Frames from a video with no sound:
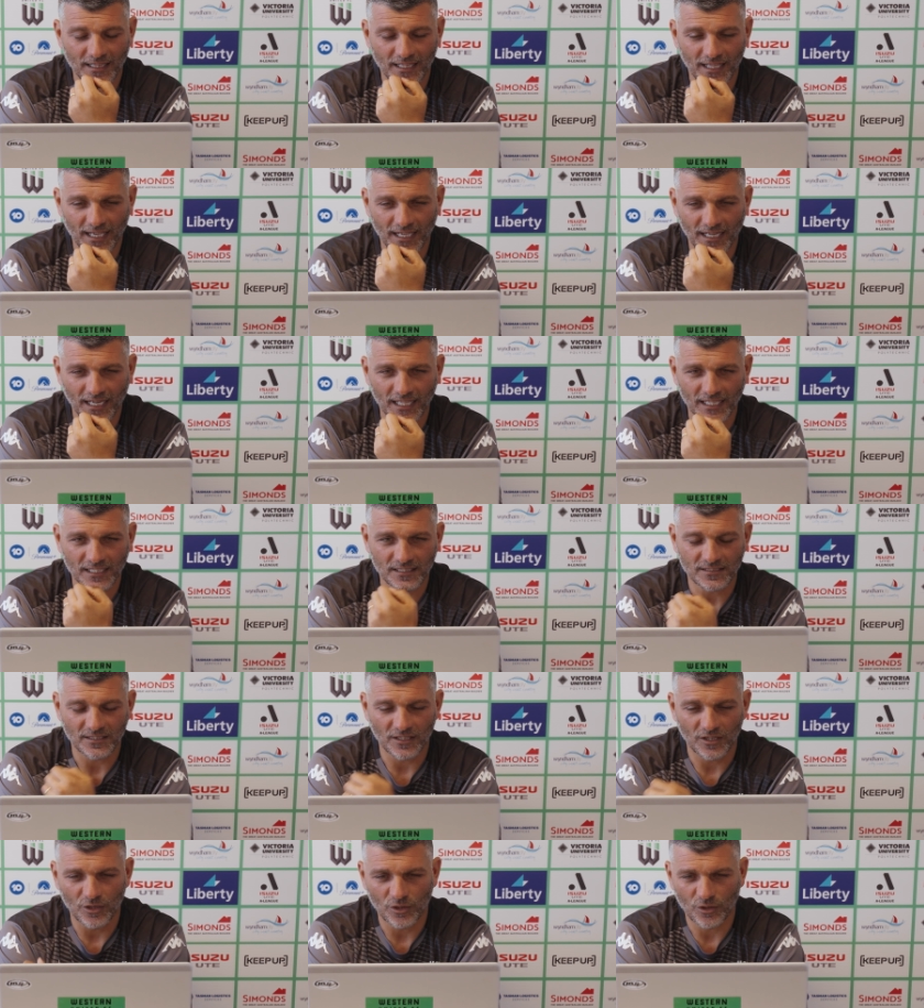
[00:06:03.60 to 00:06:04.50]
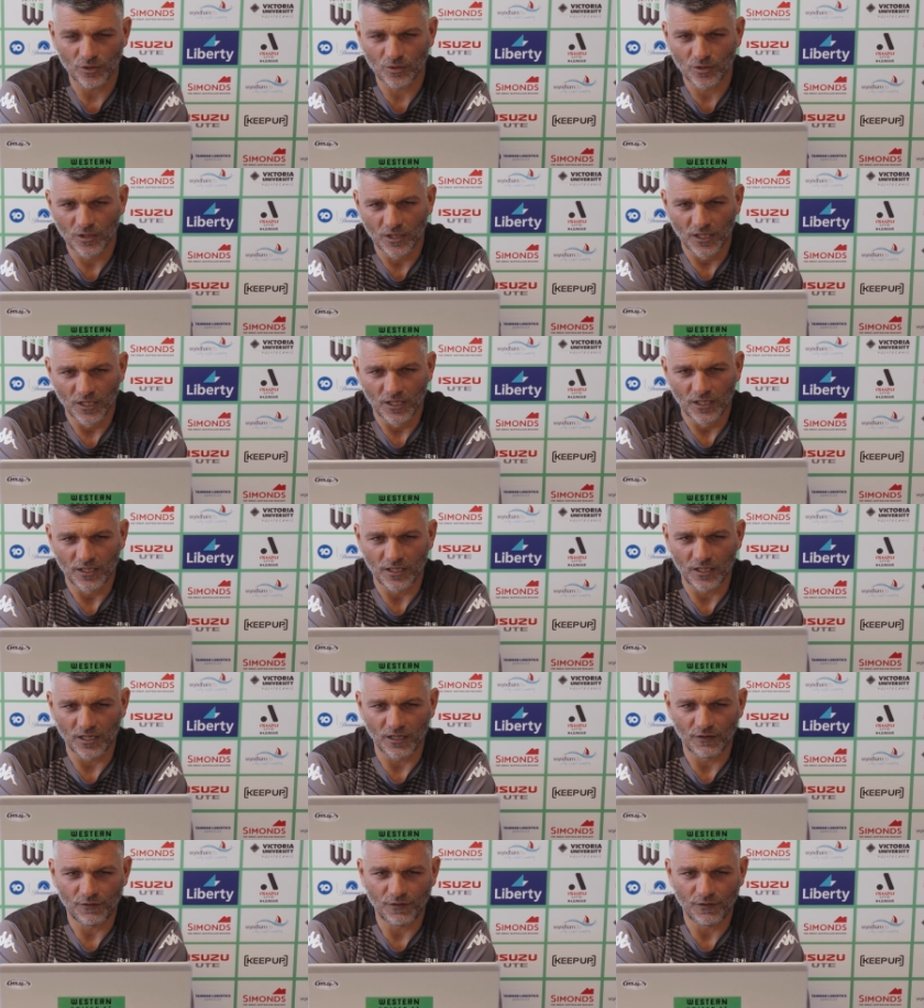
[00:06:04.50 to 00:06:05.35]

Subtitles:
in the A-League. So, you know,